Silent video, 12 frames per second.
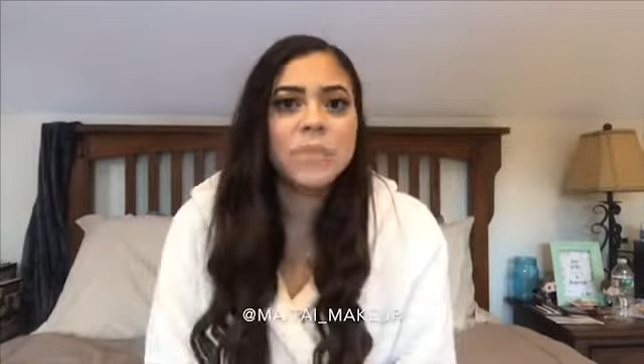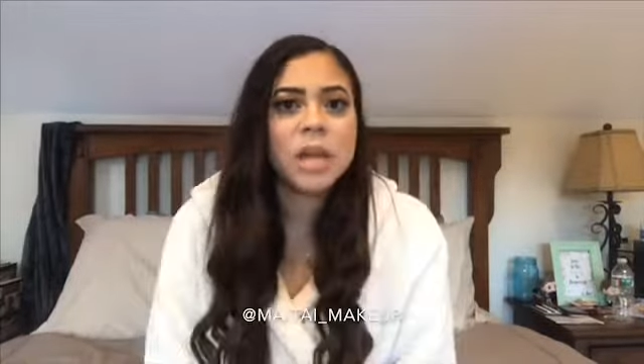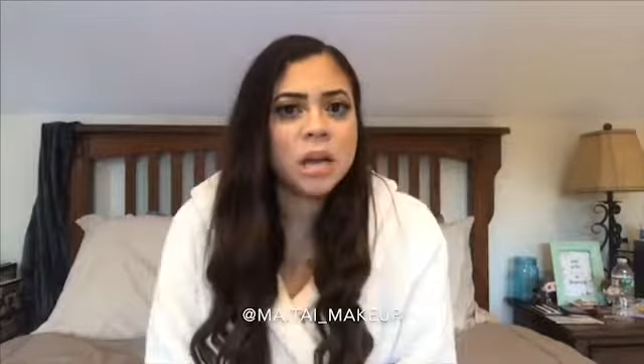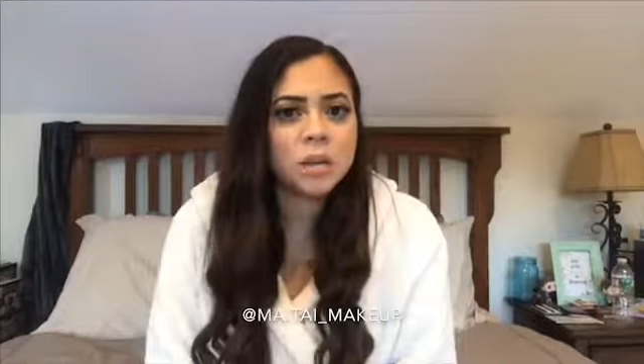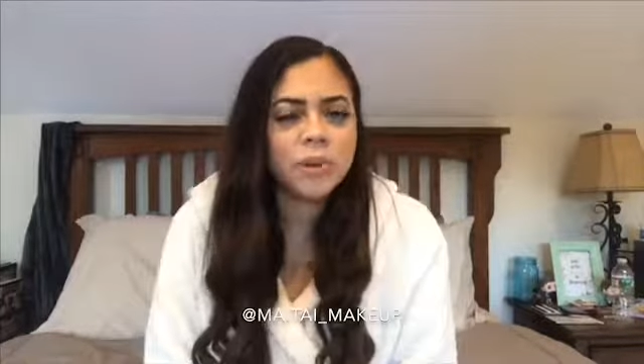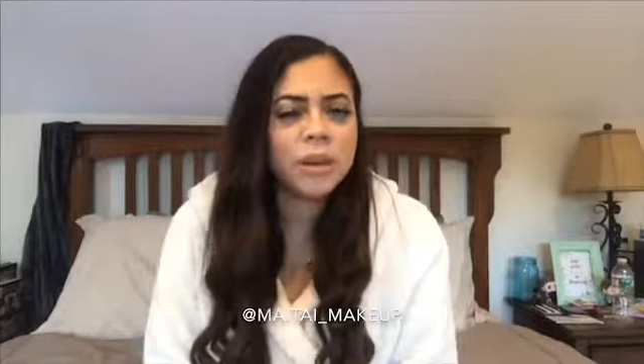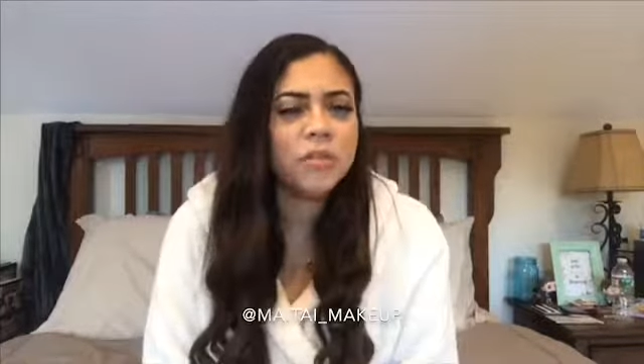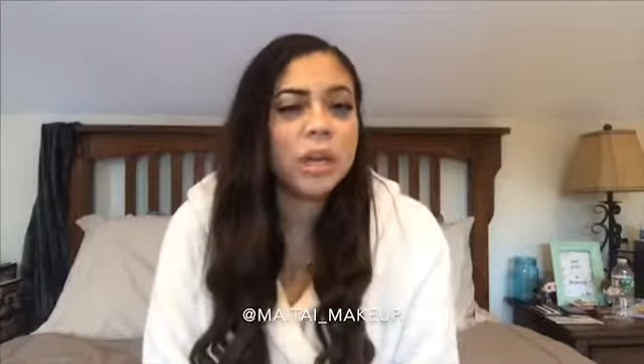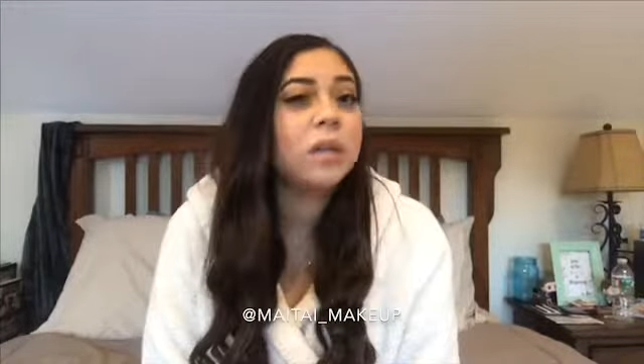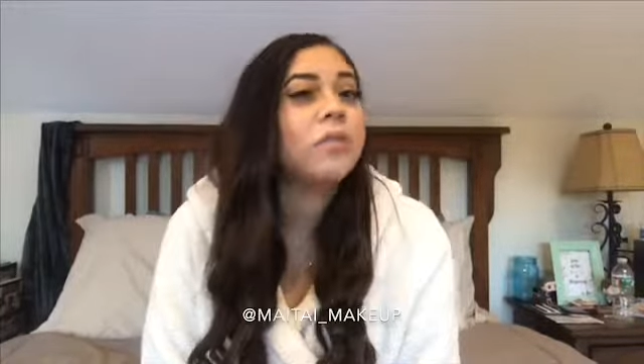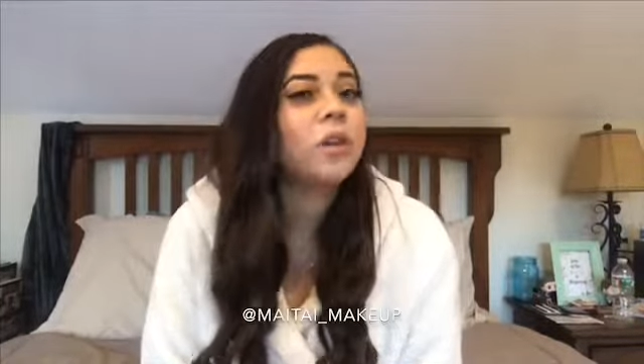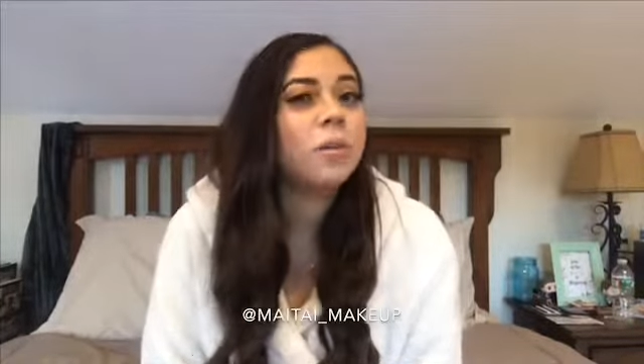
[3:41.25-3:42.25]
Not a big
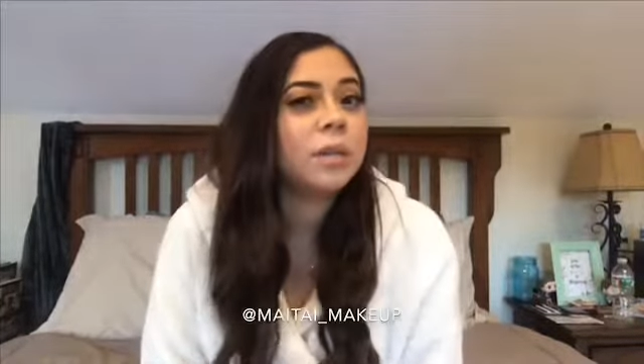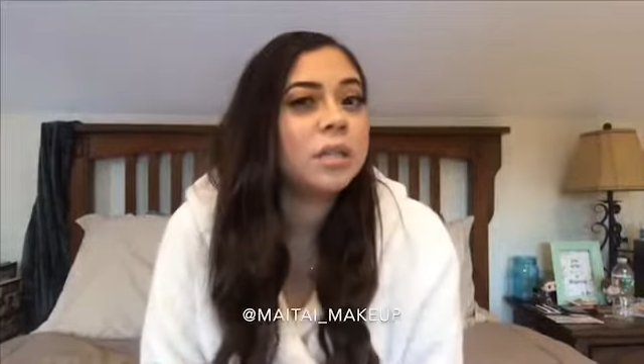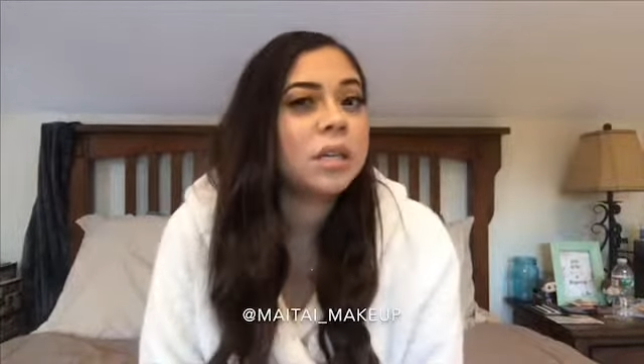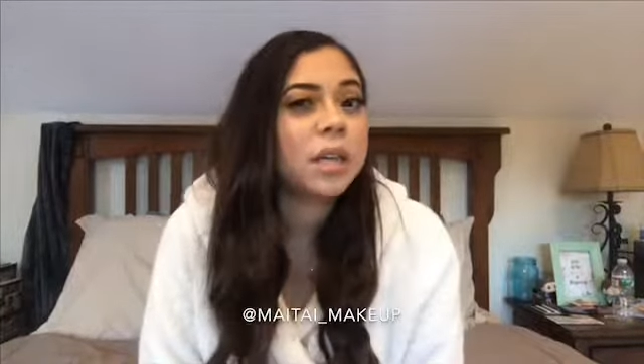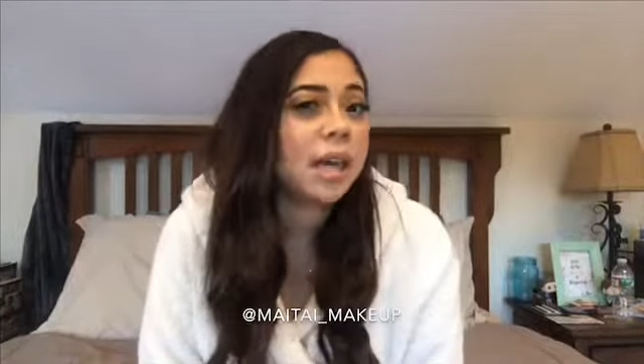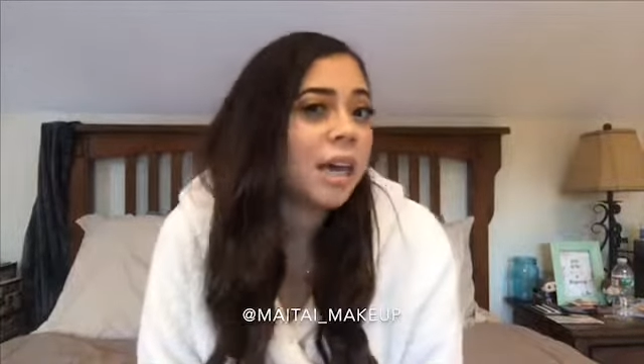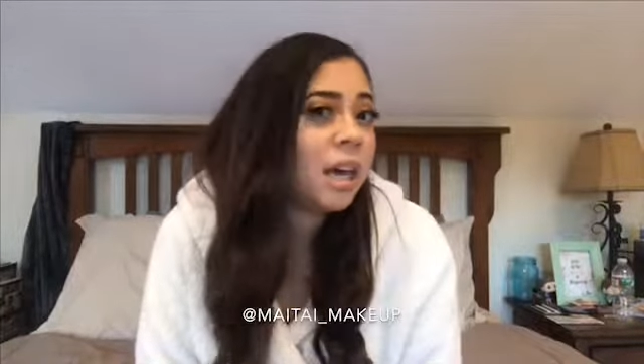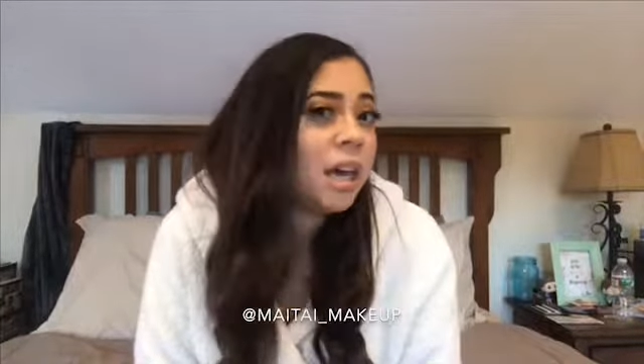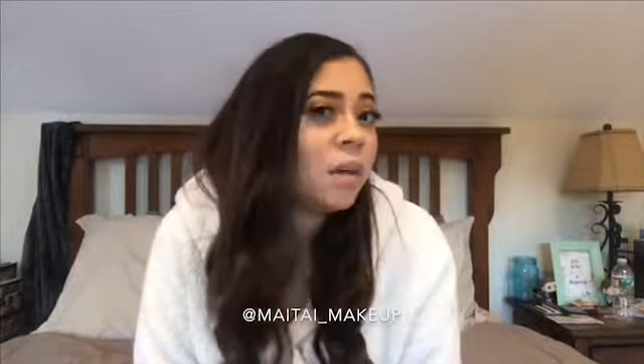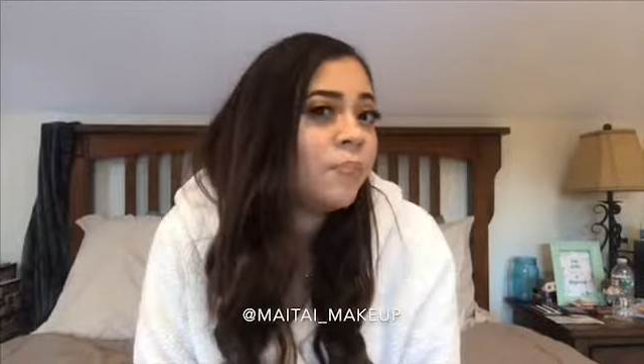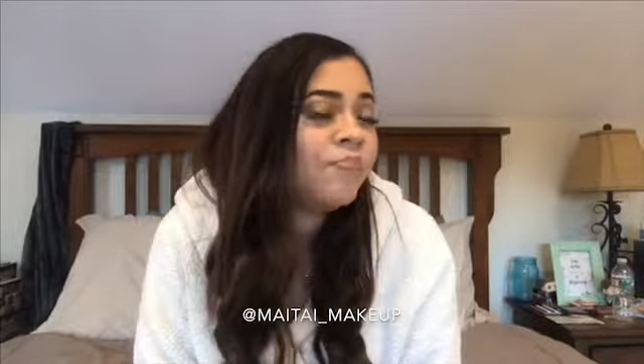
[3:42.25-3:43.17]
fan of Urban Decay.